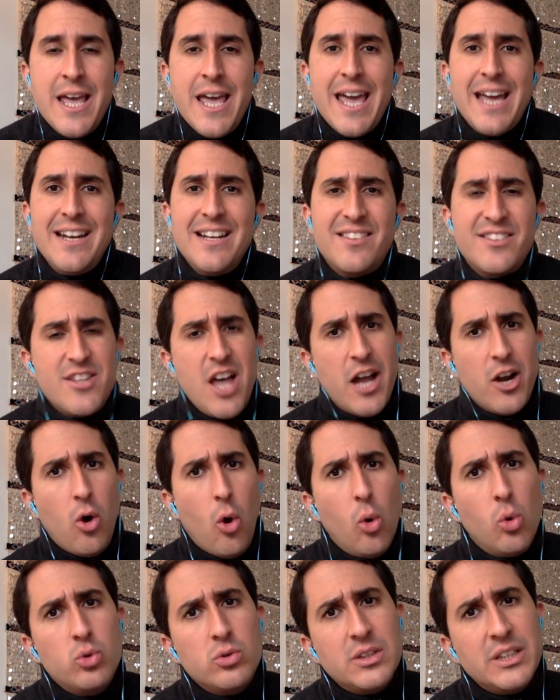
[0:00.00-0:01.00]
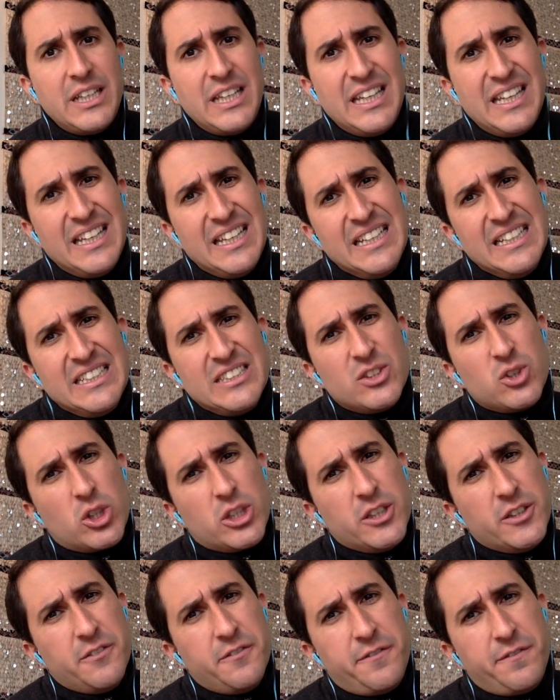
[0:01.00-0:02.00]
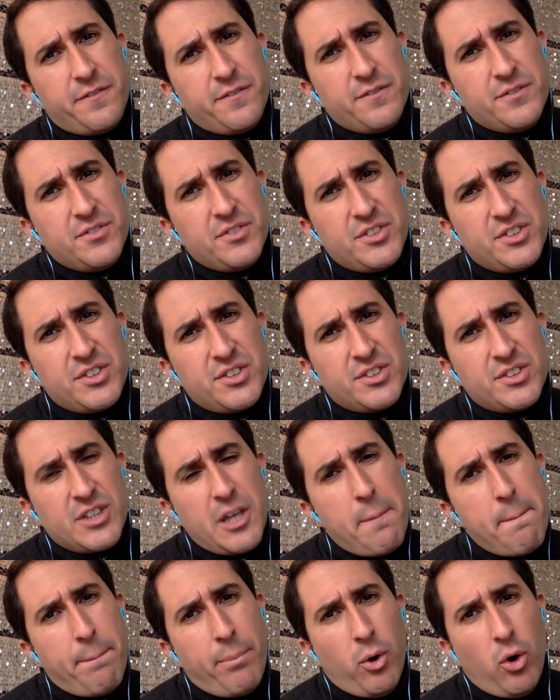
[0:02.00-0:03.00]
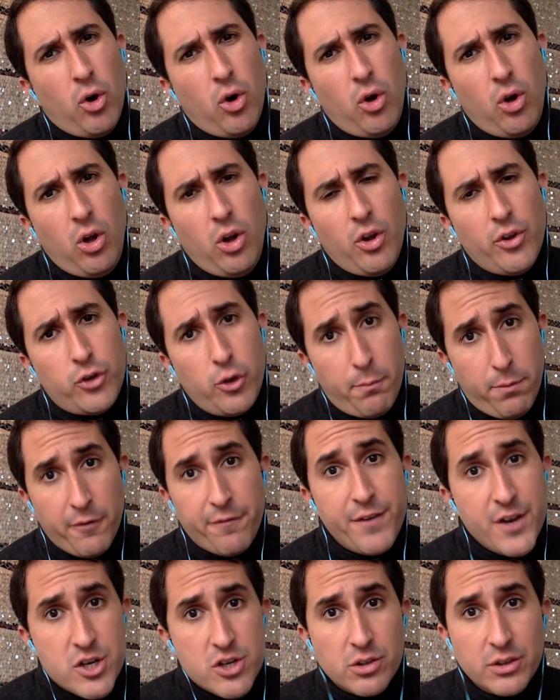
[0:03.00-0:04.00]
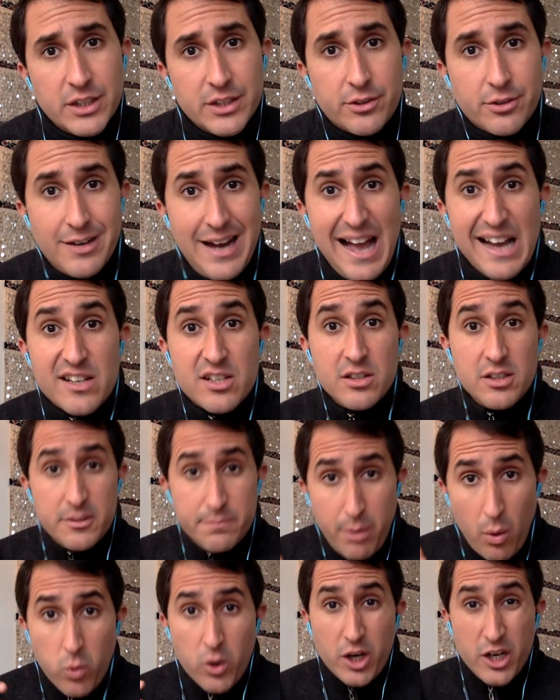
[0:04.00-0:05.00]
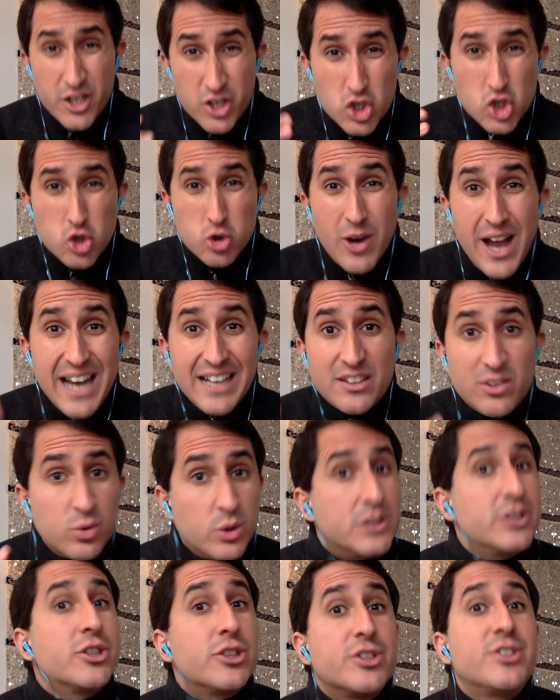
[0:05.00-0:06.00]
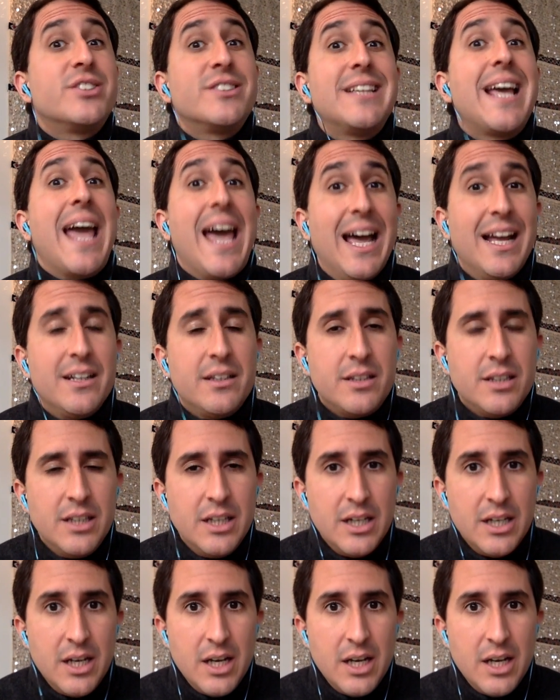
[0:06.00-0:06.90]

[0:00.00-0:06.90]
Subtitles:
And it's not only sort of simple, superficial interactions, but we're going to try to understand